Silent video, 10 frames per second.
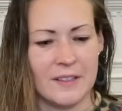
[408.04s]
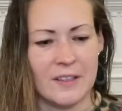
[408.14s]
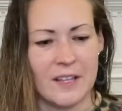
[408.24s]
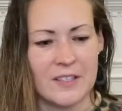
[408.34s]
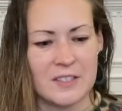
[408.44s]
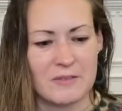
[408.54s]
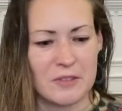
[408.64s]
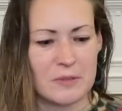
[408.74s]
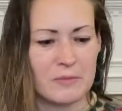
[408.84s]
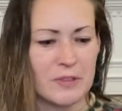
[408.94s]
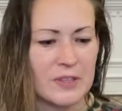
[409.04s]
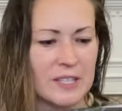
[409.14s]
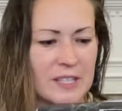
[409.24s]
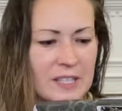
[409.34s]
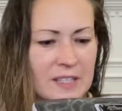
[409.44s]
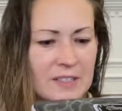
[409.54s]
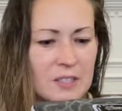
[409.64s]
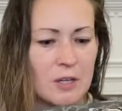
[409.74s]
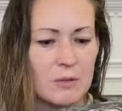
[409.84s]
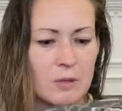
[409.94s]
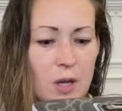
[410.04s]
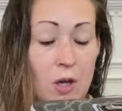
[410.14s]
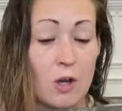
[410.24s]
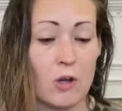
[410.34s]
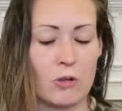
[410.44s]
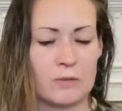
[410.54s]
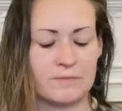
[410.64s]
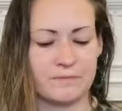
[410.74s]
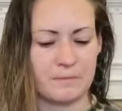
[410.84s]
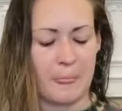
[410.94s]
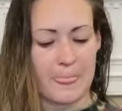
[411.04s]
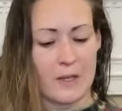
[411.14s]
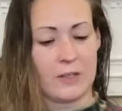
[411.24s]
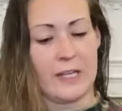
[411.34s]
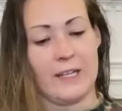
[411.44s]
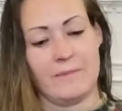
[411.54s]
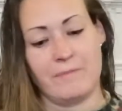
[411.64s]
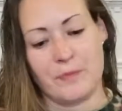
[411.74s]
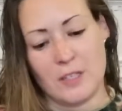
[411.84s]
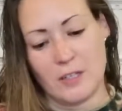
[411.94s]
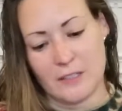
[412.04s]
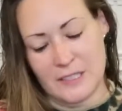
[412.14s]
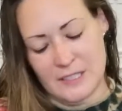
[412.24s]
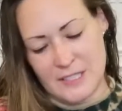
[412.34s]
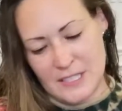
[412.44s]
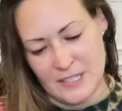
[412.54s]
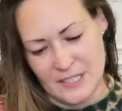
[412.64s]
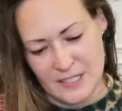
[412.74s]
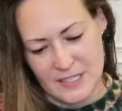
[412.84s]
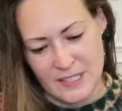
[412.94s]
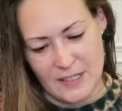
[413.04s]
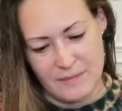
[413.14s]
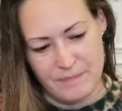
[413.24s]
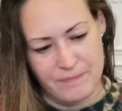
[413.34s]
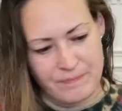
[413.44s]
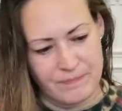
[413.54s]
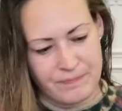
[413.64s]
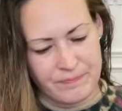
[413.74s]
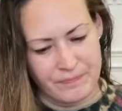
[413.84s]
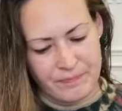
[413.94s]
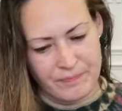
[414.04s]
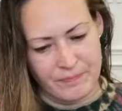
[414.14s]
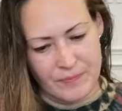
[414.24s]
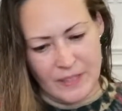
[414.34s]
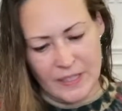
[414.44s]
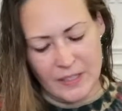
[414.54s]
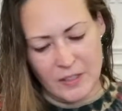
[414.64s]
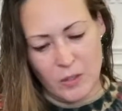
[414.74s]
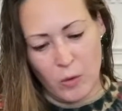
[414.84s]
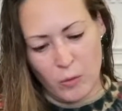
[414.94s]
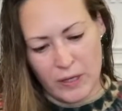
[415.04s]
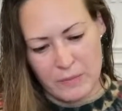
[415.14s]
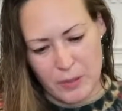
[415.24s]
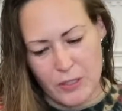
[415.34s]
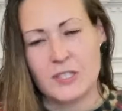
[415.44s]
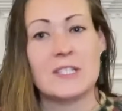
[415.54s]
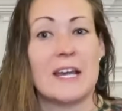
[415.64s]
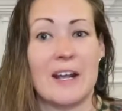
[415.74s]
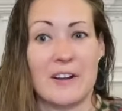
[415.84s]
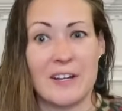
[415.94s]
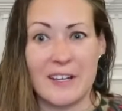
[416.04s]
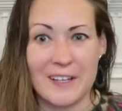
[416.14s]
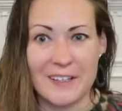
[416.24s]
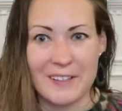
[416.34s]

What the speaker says: Lots of room for things. Oh, okay. Y'all need to see this like coin purse area